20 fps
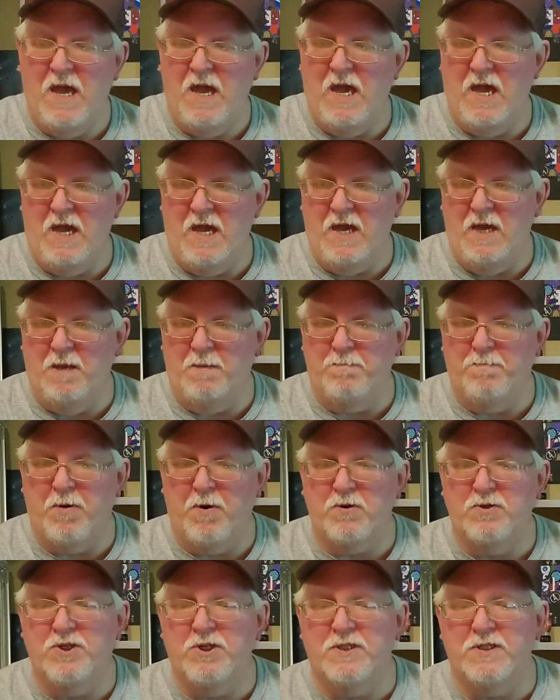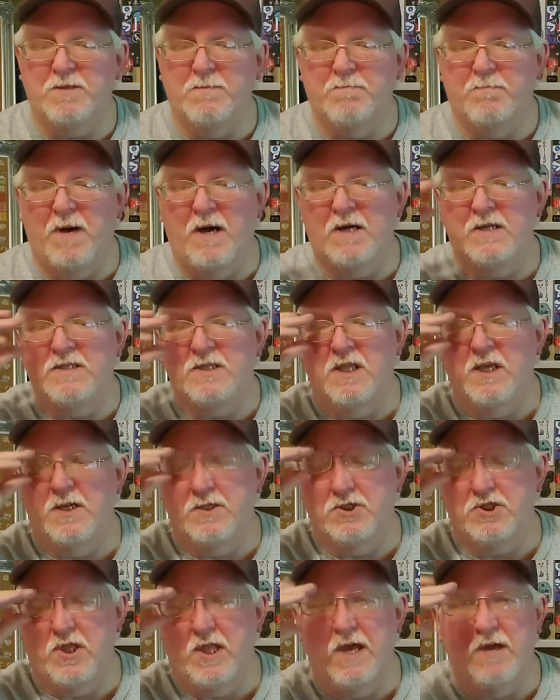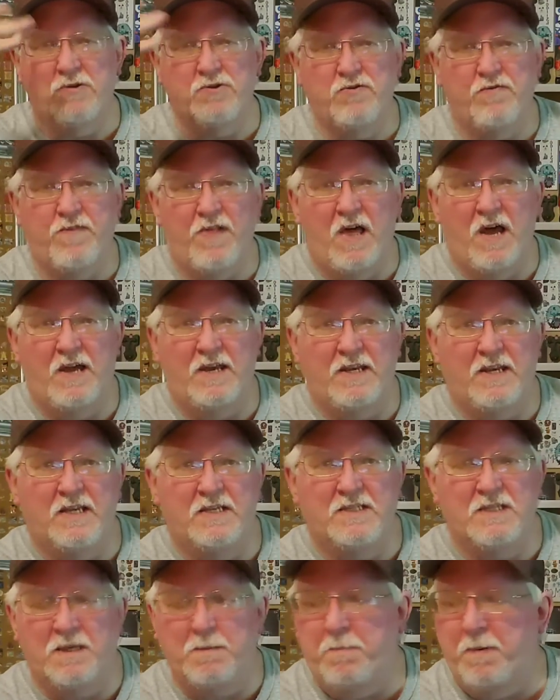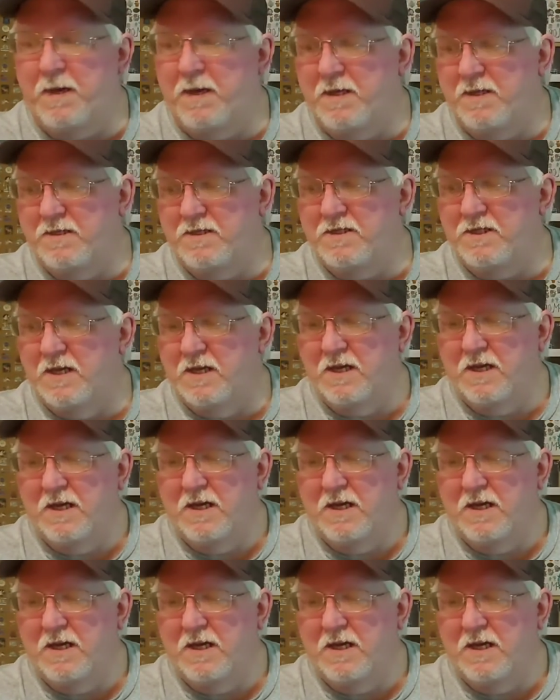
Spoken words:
and purchase some BoxLunch Loungefly Disney pins